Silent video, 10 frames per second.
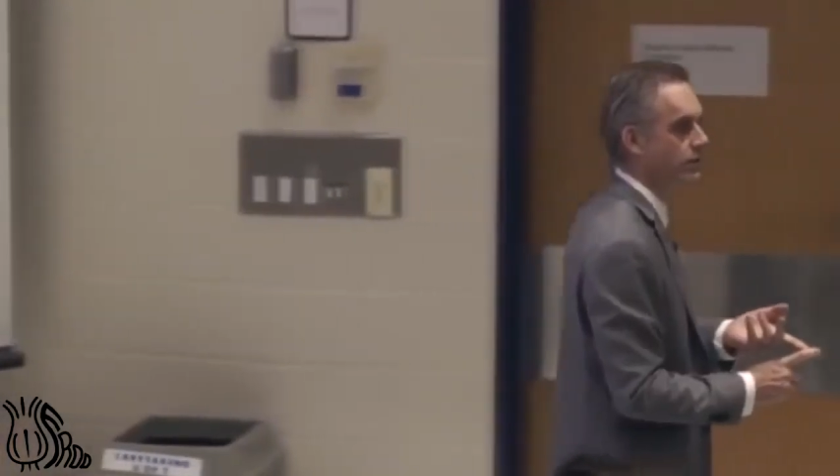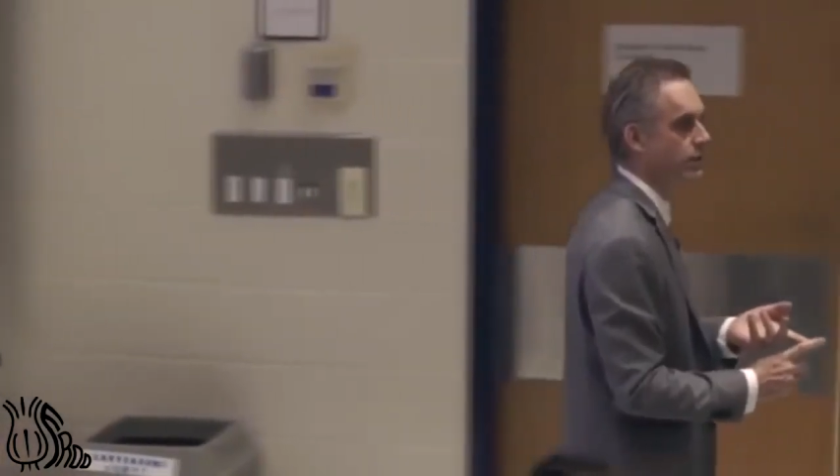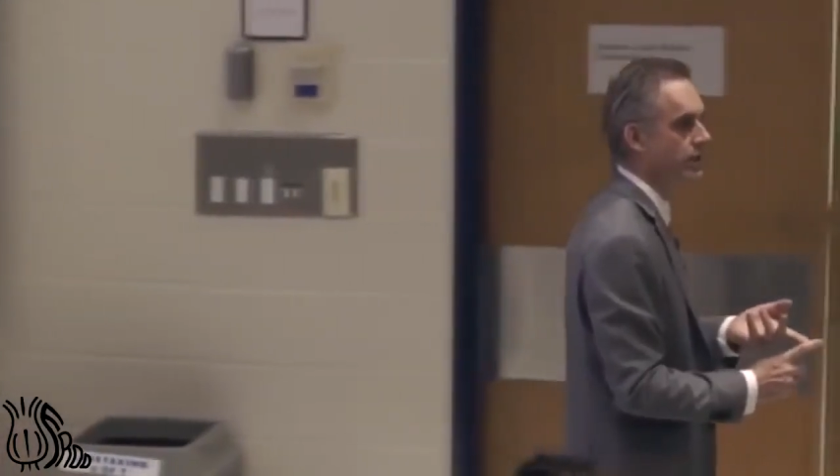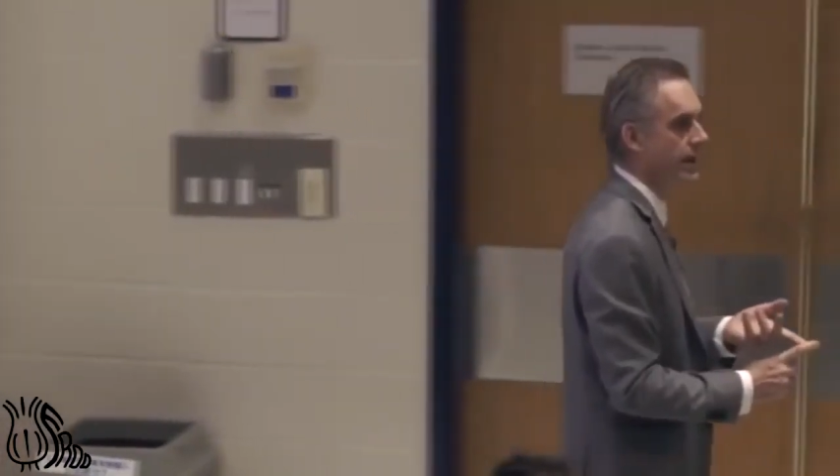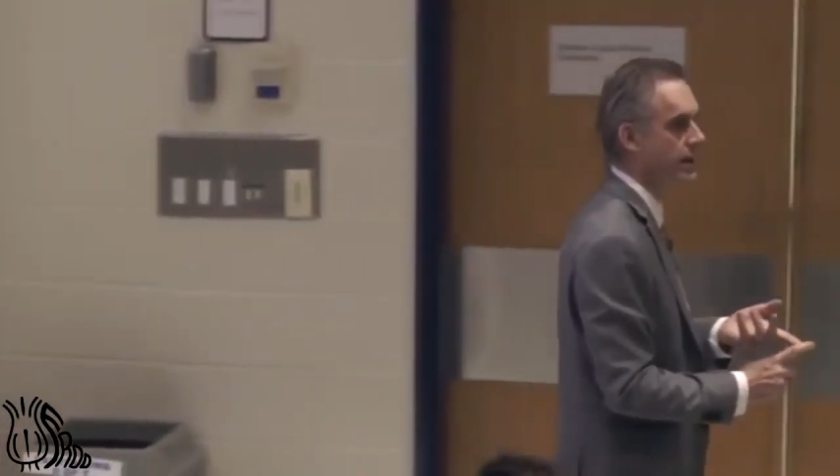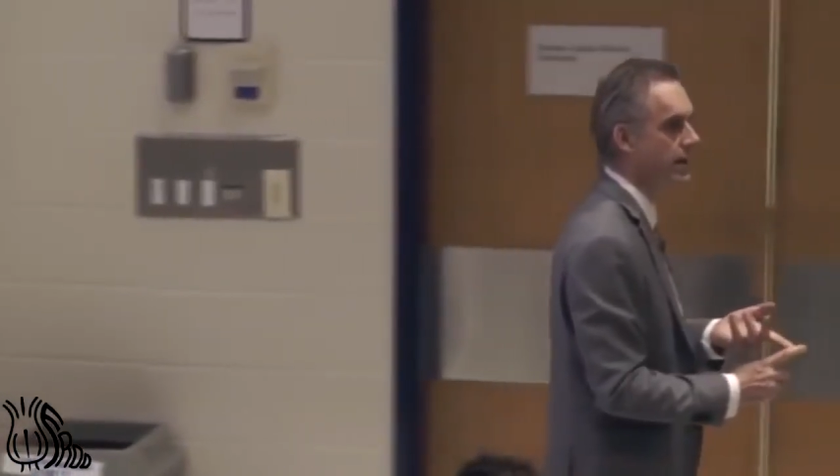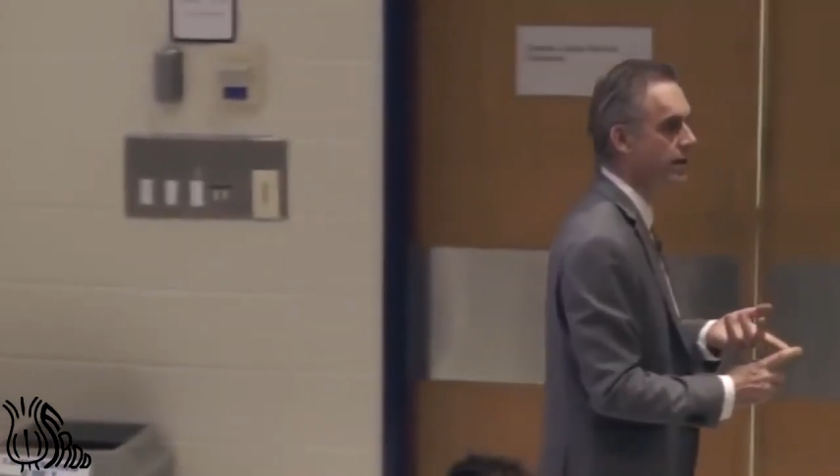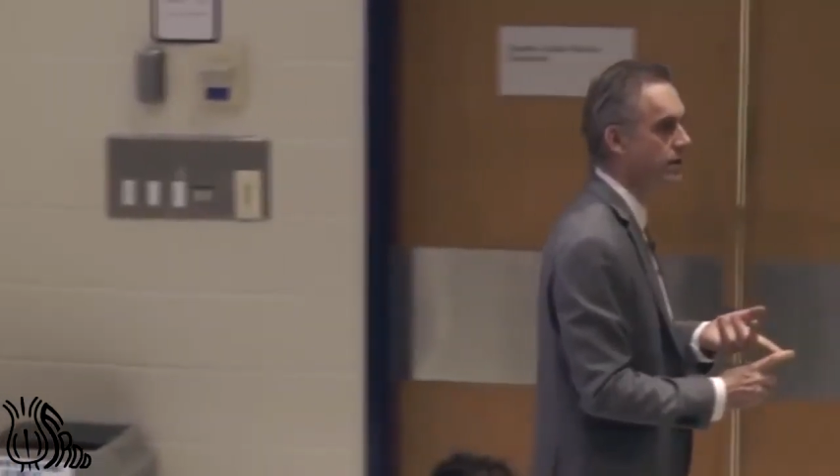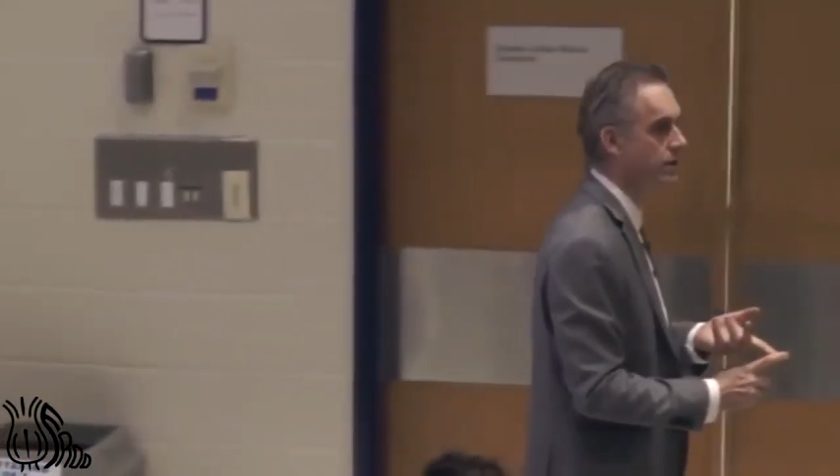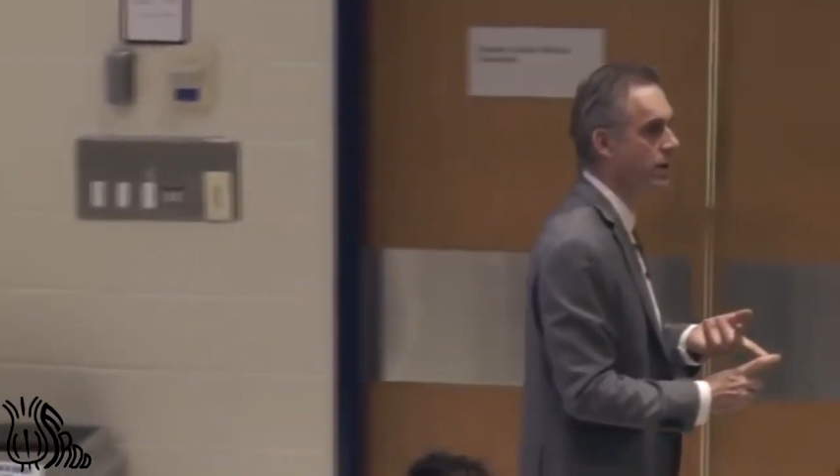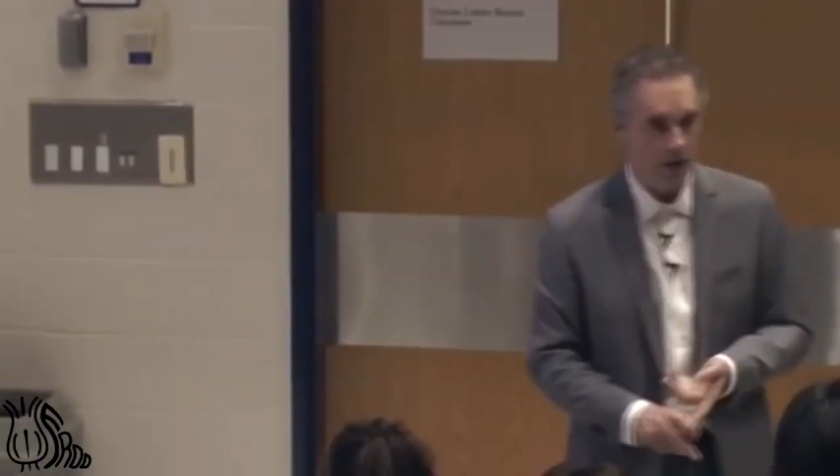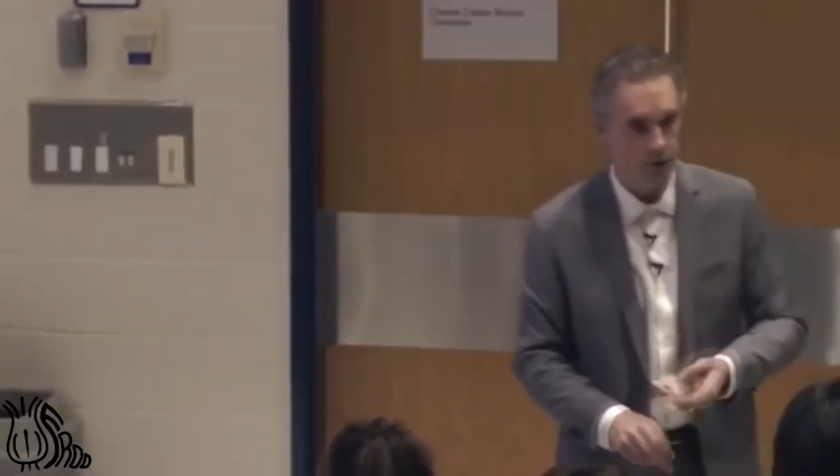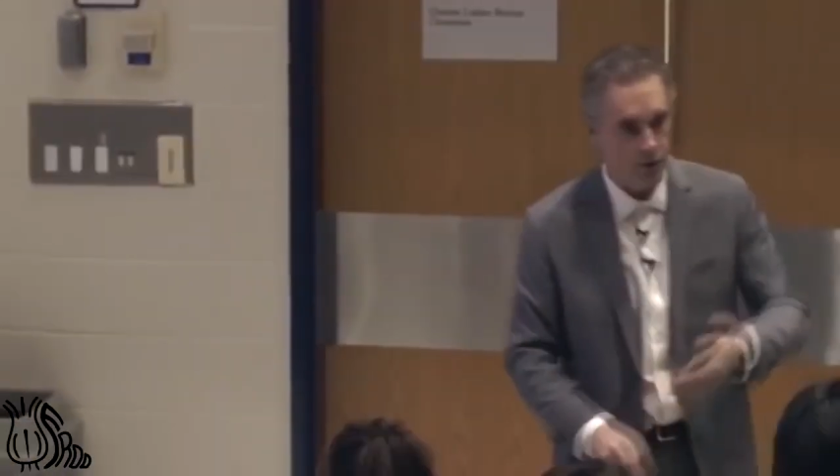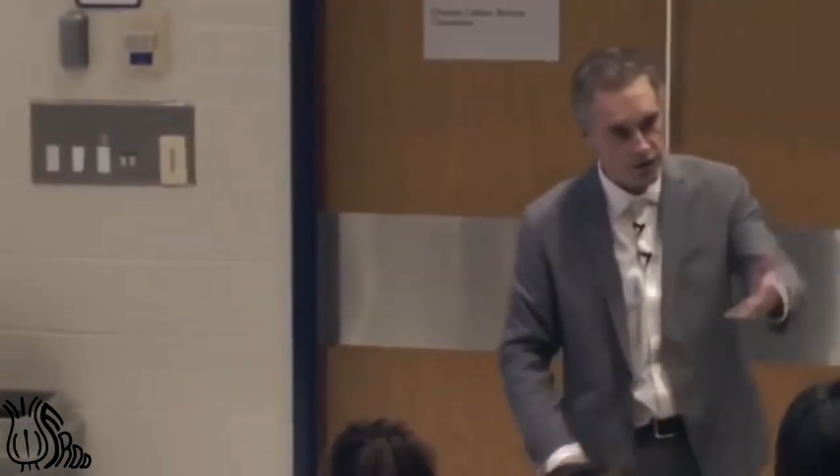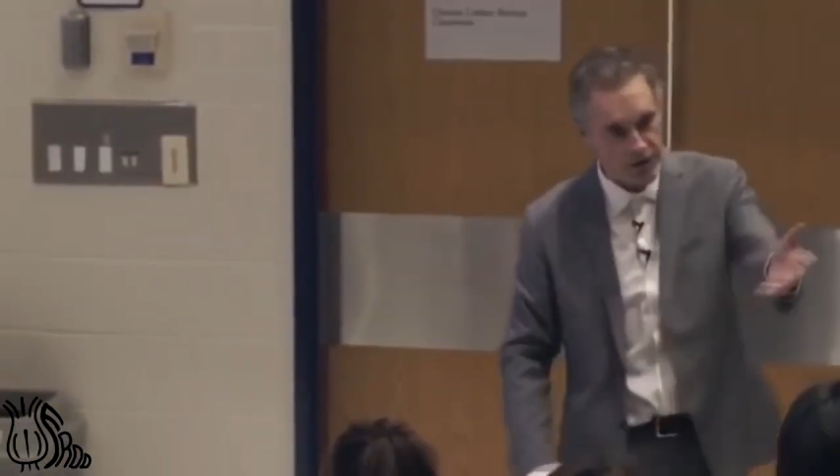or for 10 years? Now,
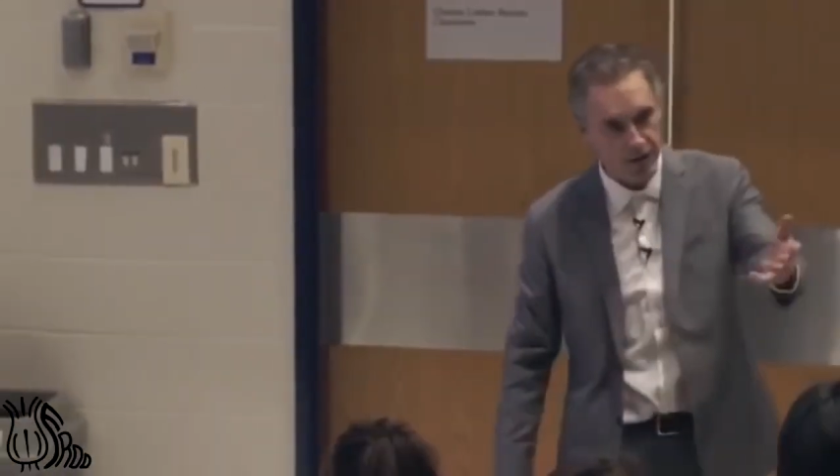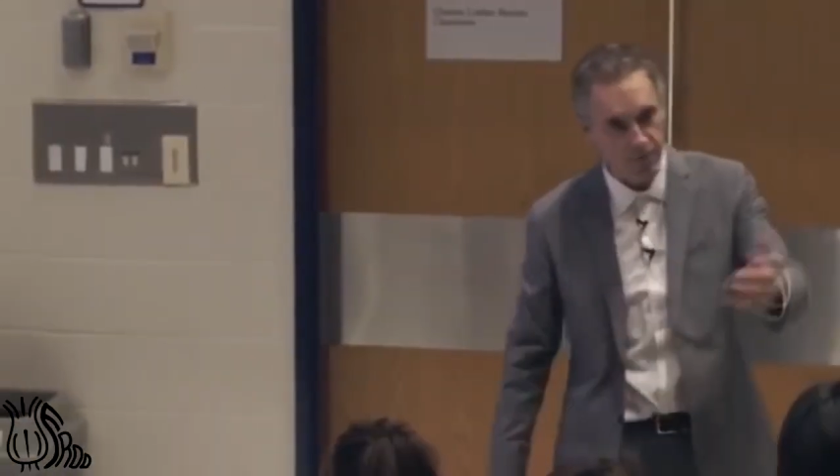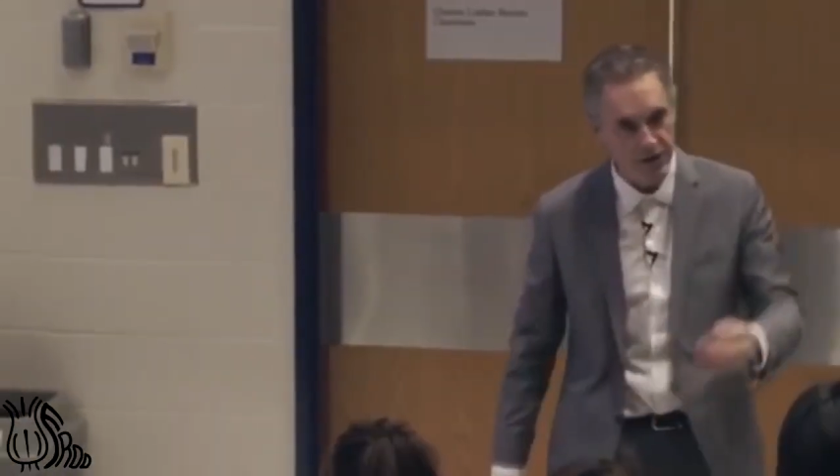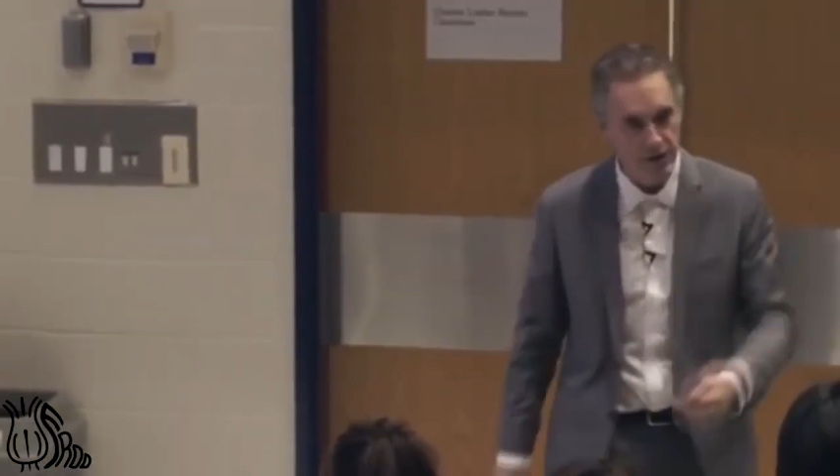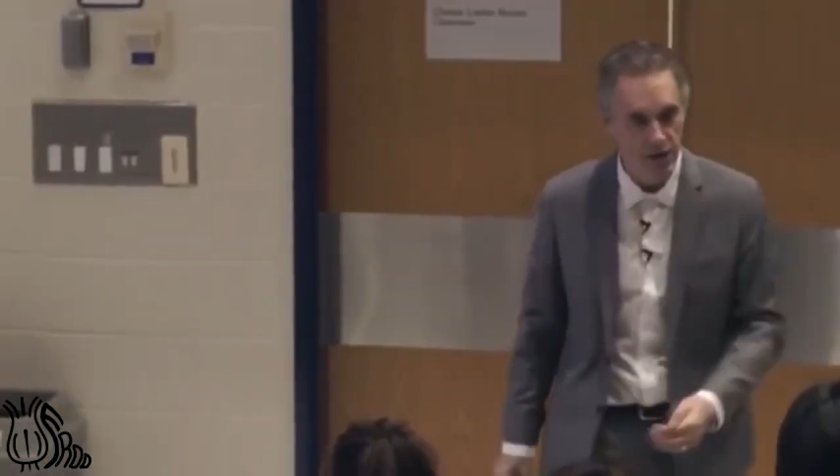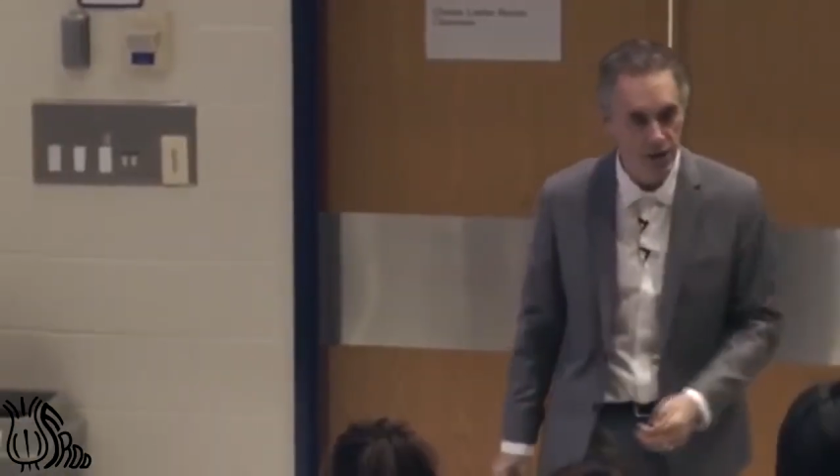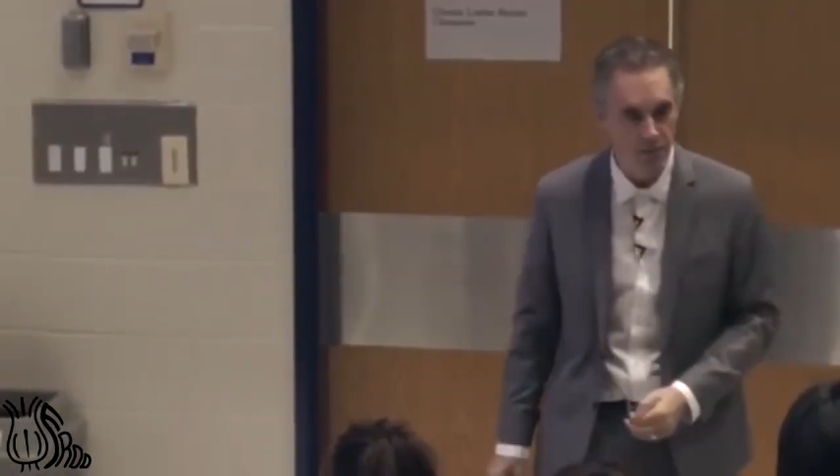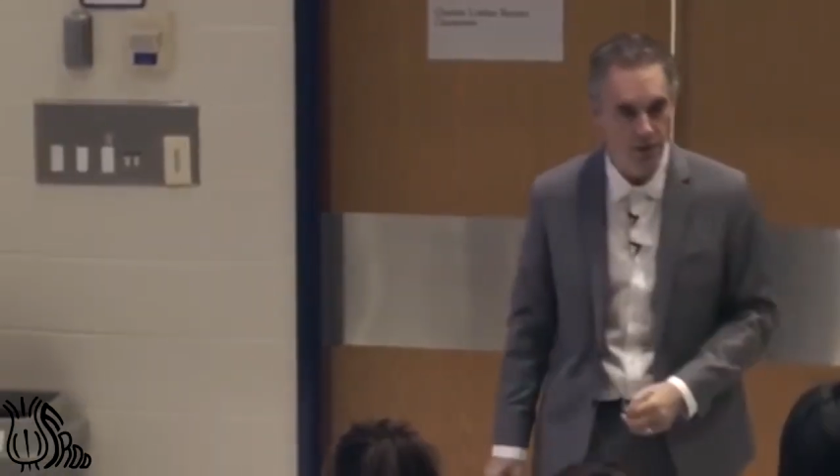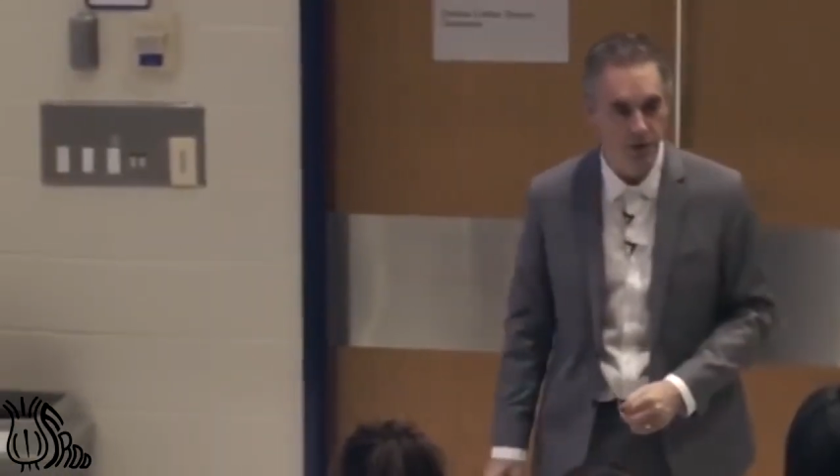of course, that means that the